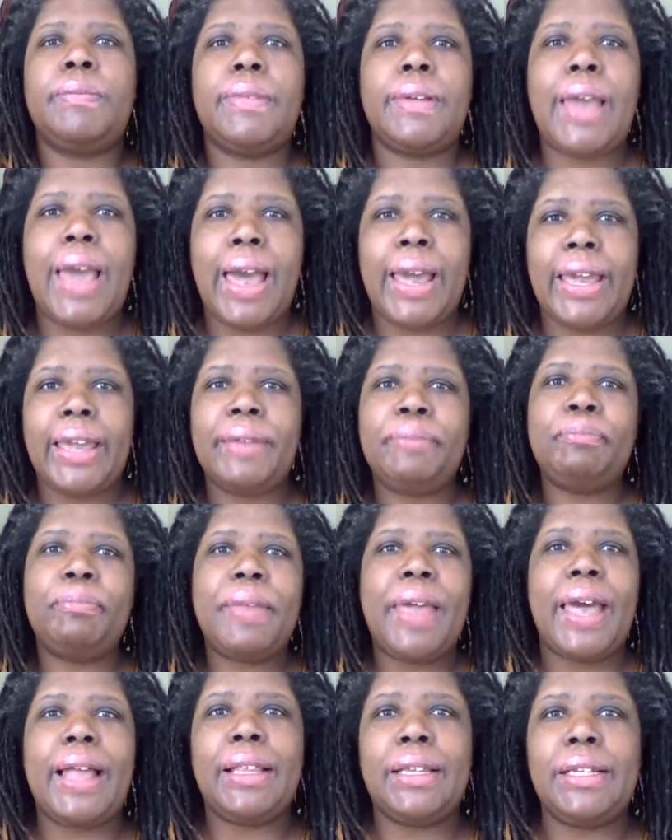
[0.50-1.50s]
Hi,
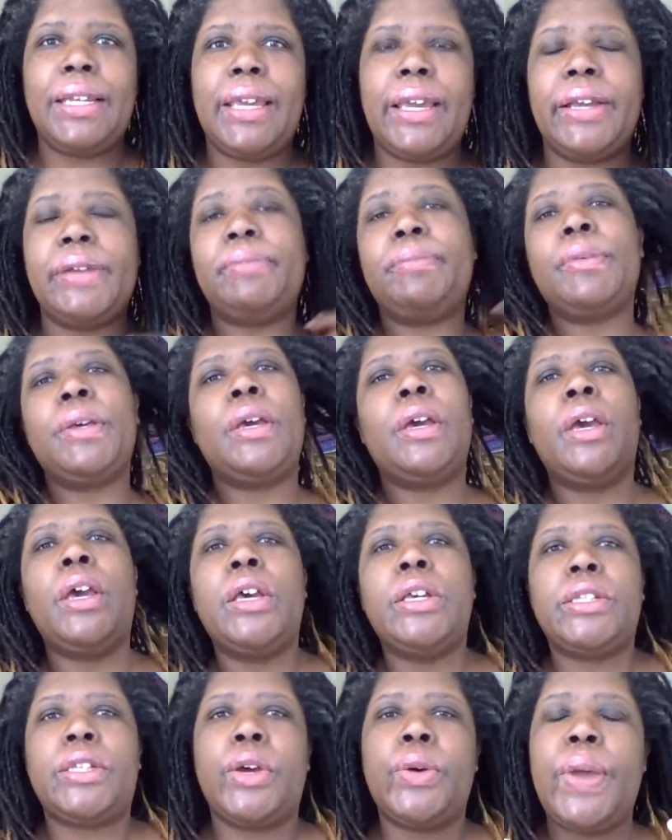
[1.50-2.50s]
Helen here.
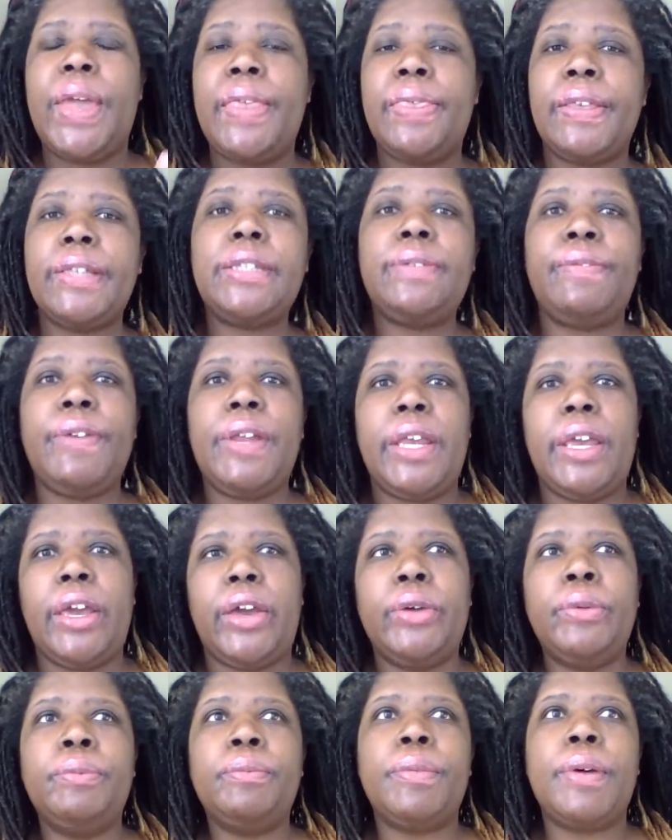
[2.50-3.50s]
So in this
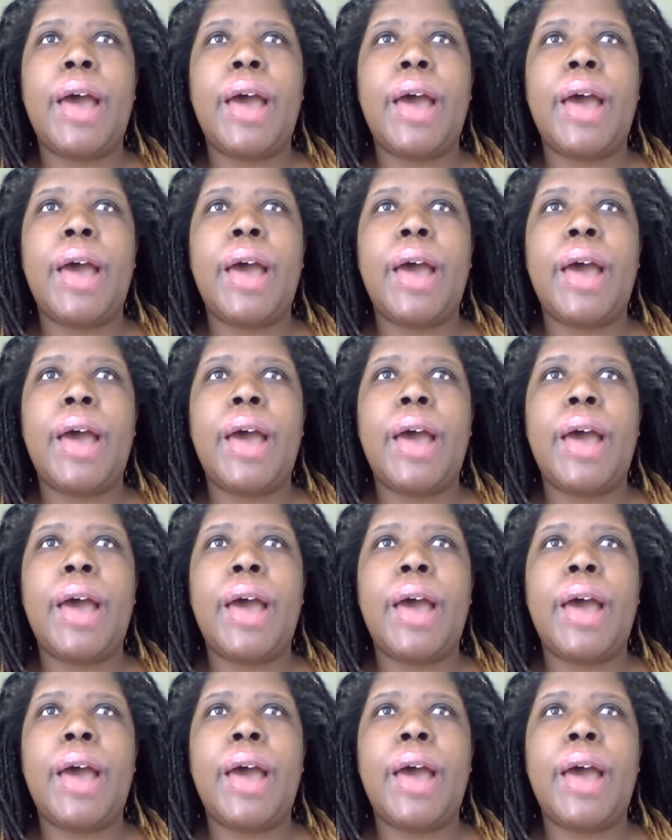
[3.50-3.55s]
video,